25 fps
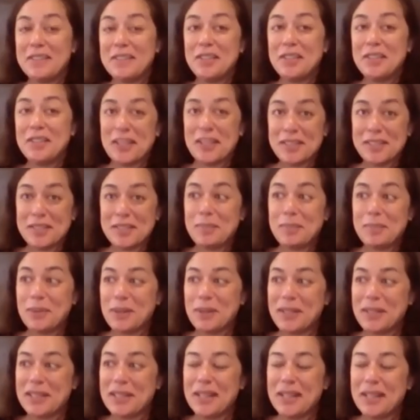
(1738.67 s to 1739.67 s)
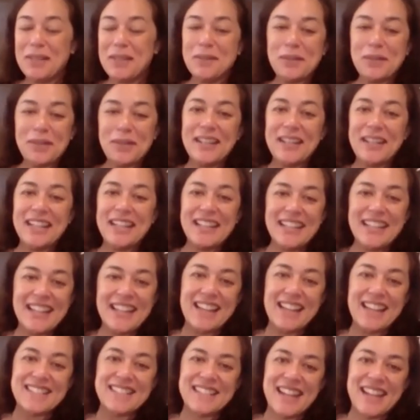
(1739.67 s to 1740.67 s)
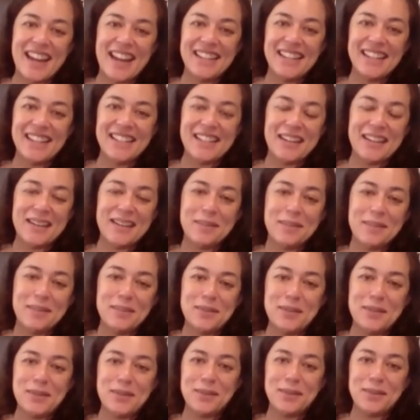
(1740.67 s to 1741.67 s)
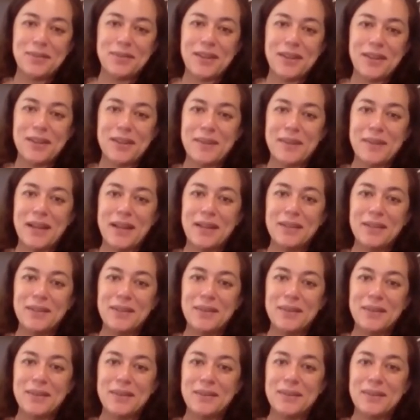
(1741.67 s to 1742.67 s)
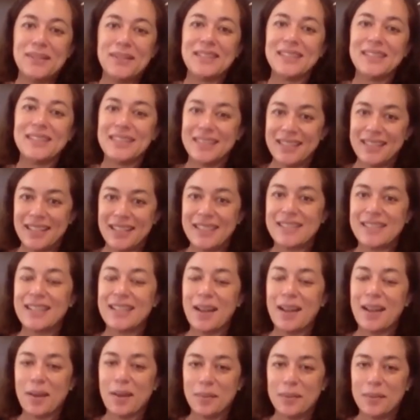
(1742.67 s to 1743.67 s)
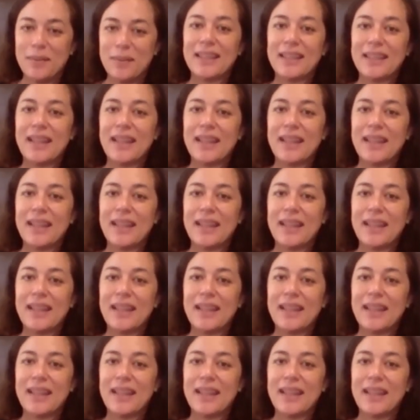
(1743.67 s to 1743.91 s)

just put an inquiry in last night to a friend of mine who is going to help me make